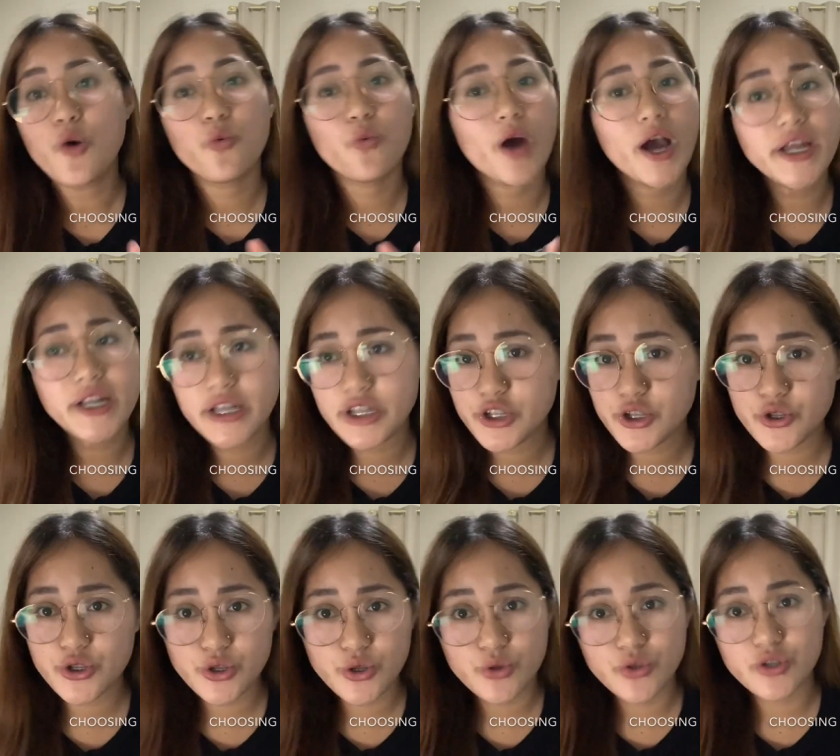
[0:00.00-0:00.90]
Why didn't
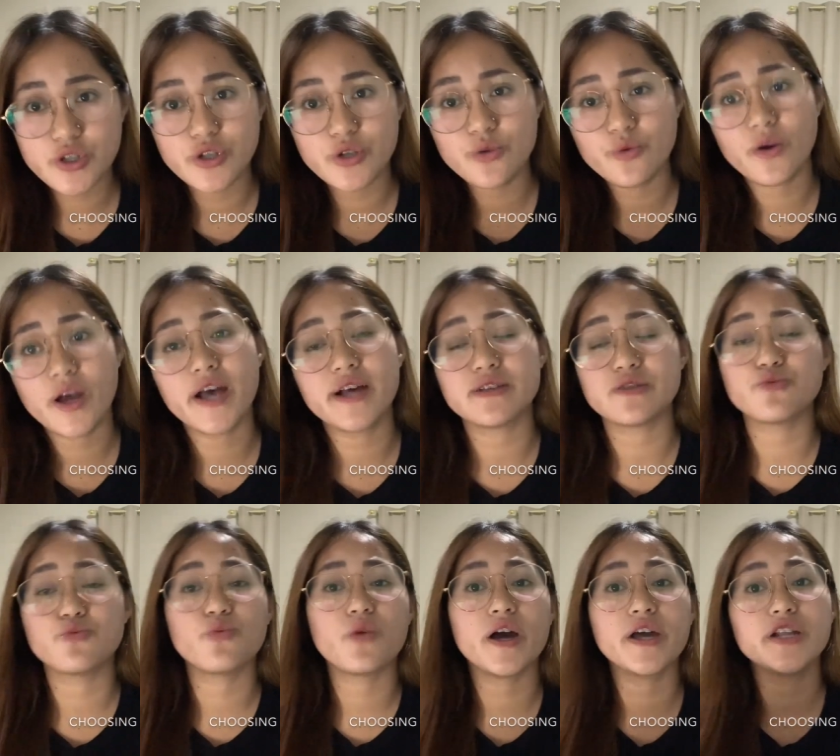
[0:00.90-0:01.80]
you choose US?
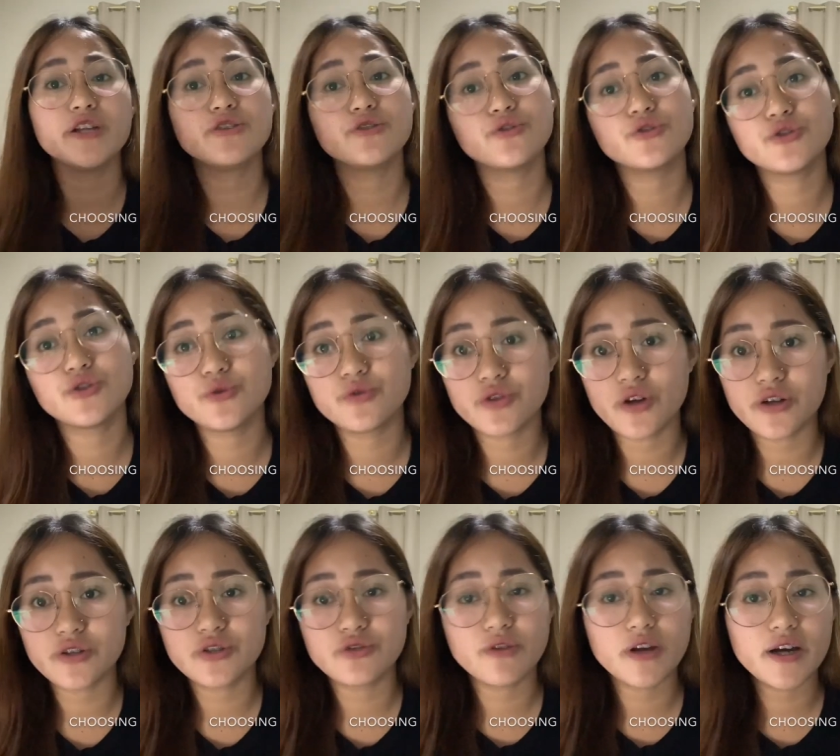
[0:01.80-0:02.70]
Why didn't you choose
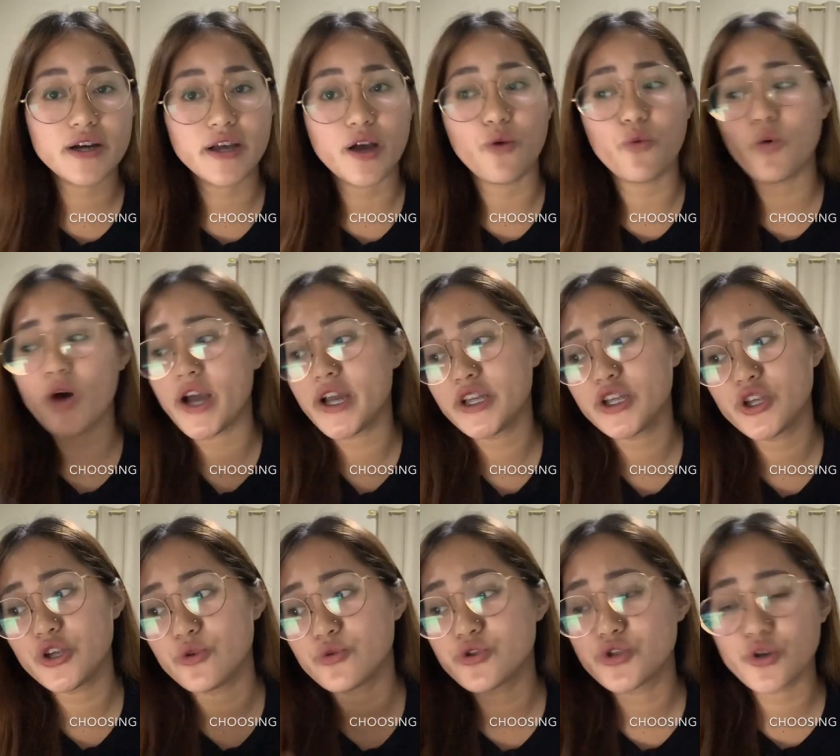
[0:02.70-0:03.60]
Australia? Why
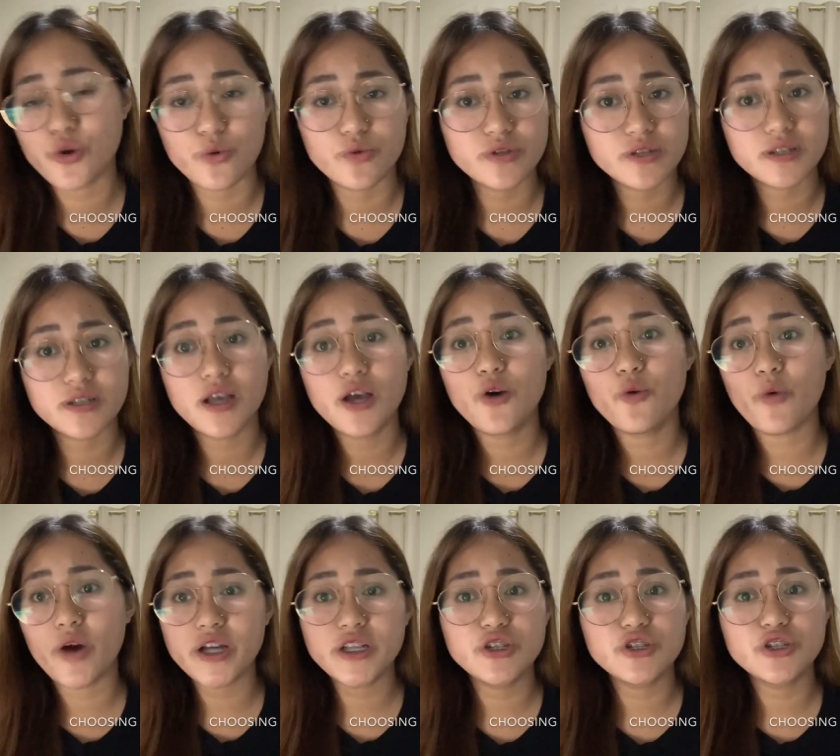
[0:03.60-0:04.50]

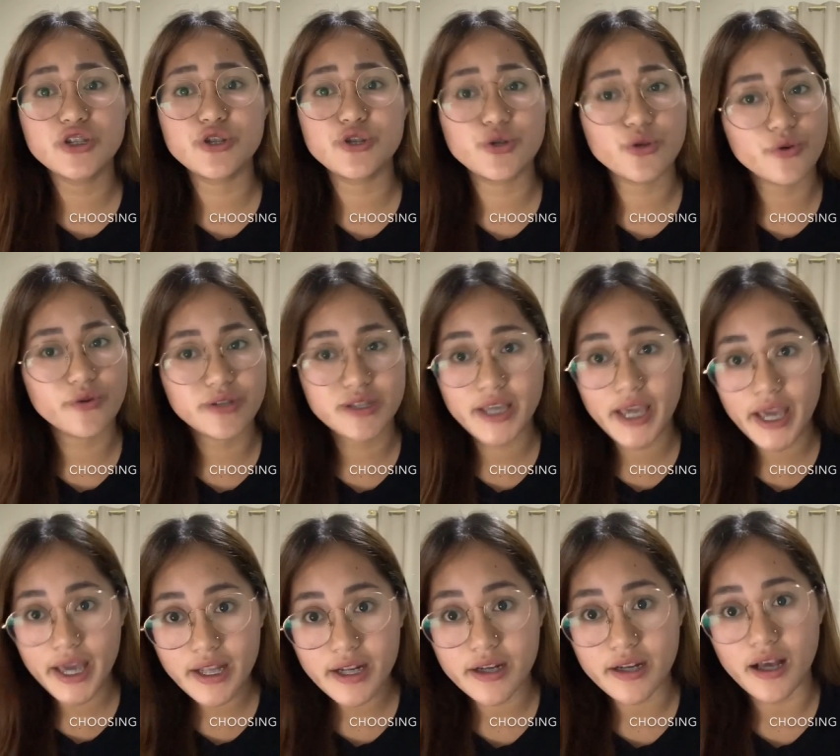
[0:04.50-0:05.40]
did you choose
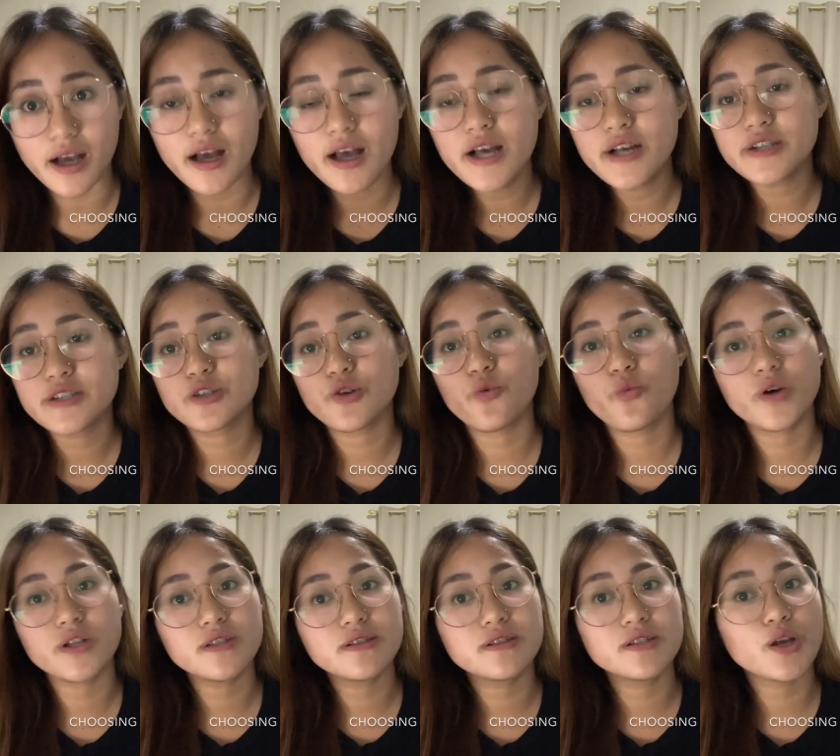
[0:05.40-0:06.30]
Canada? So
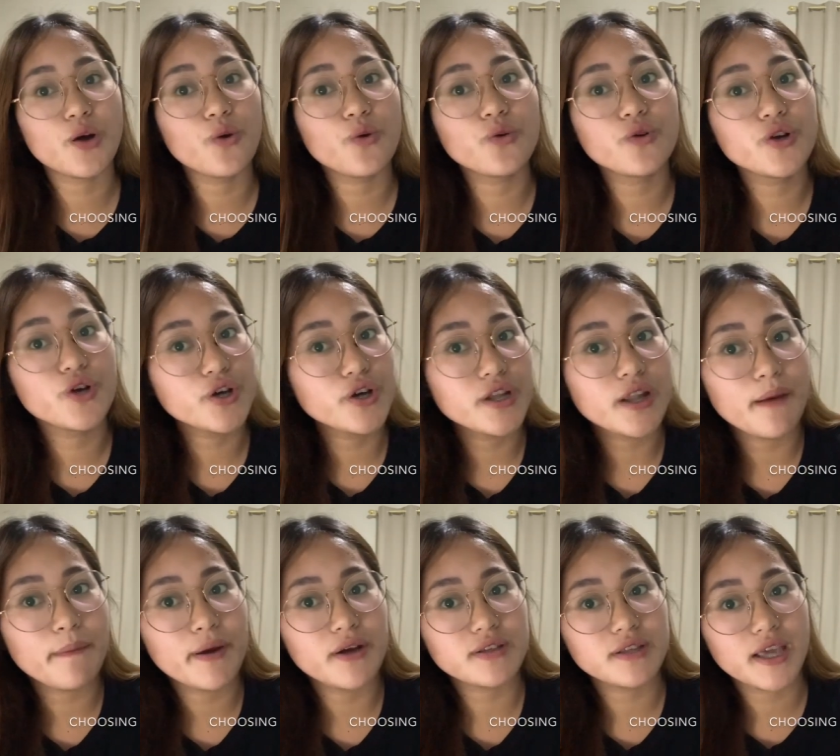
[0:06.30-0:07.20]
what's so good
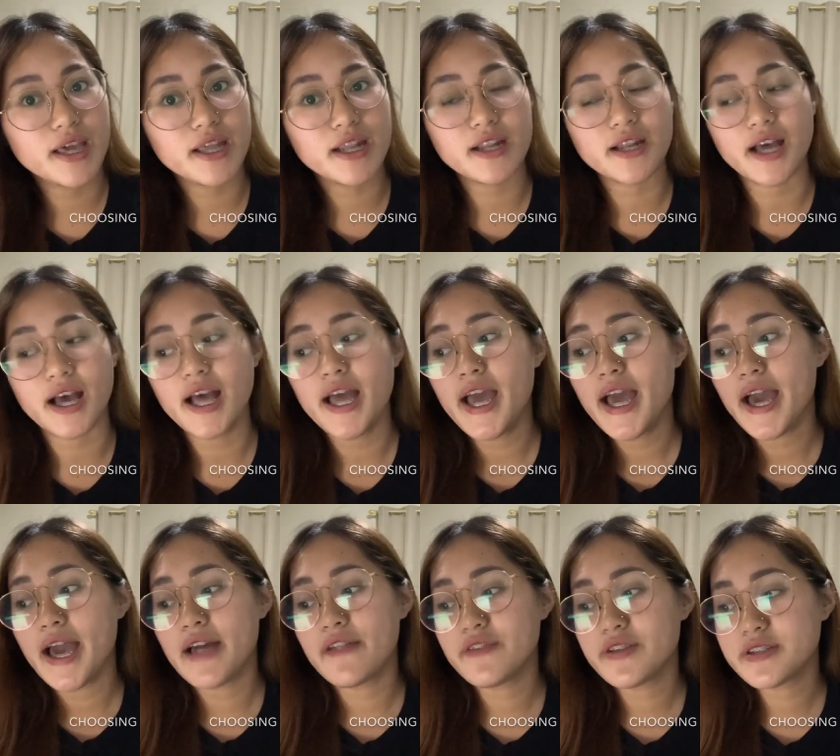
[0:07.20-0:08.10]
about Canada?
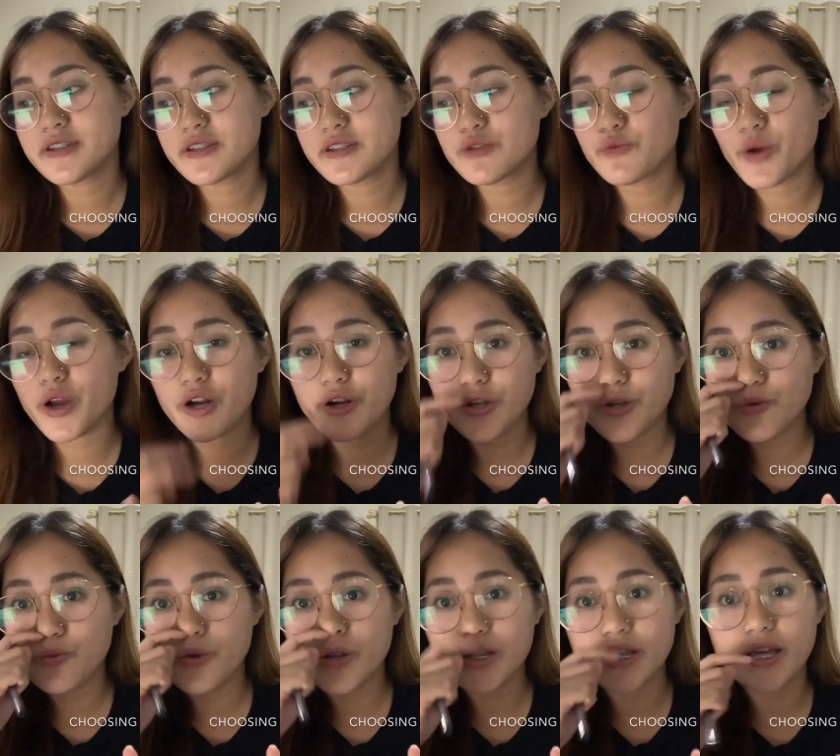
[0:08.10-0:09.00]
And this is where you
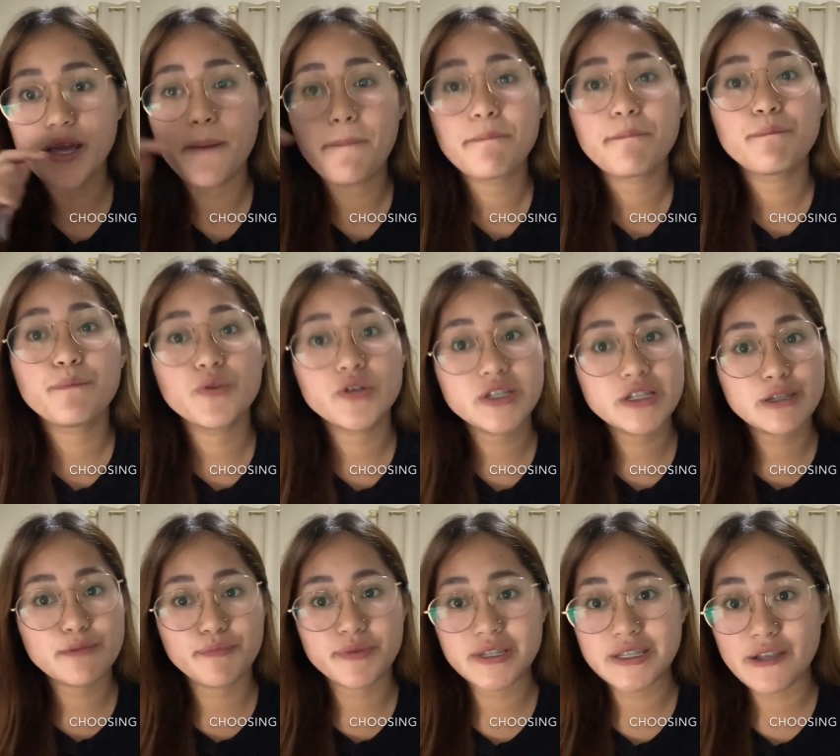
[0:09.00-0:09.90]
really put
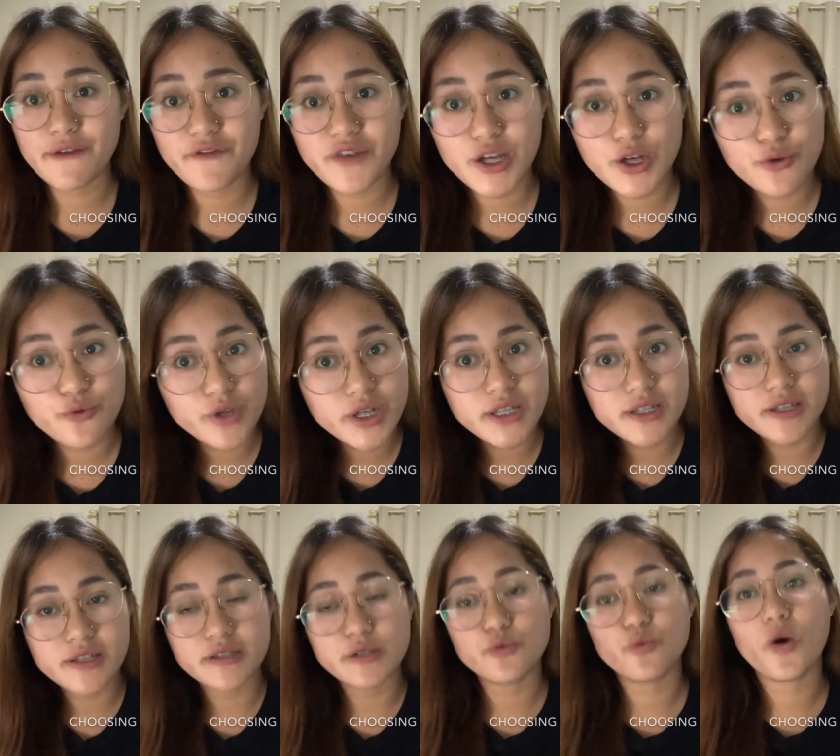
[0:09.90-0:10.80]
specific
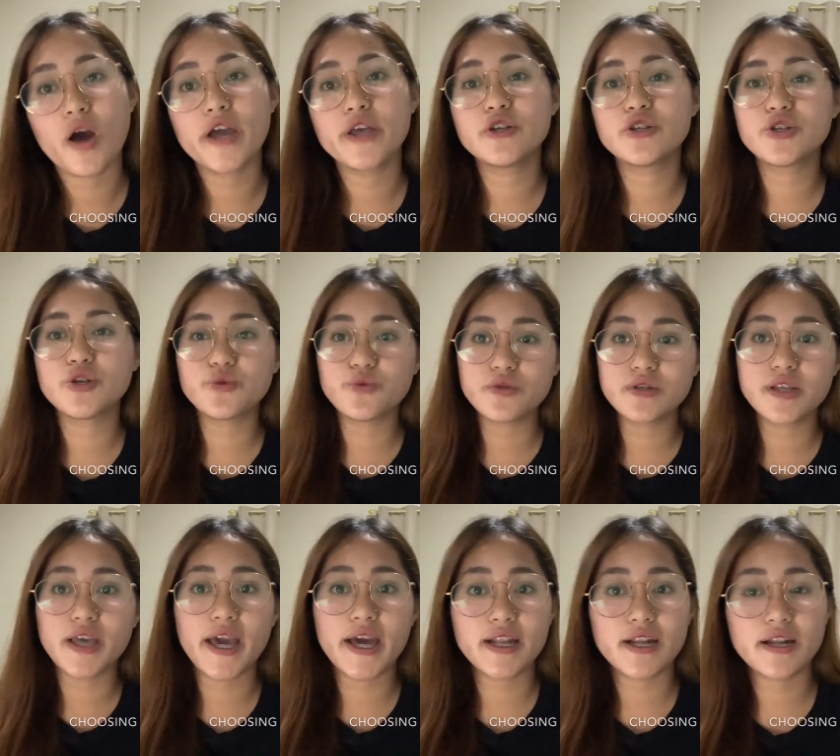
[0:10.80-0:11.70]
reasons why you choose
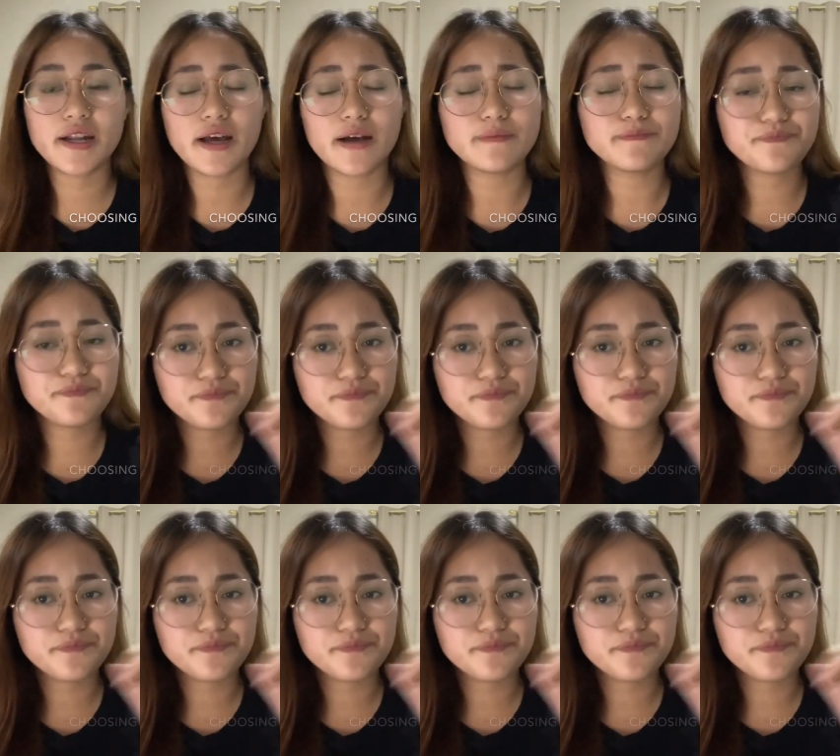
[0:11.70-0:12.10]
Canada.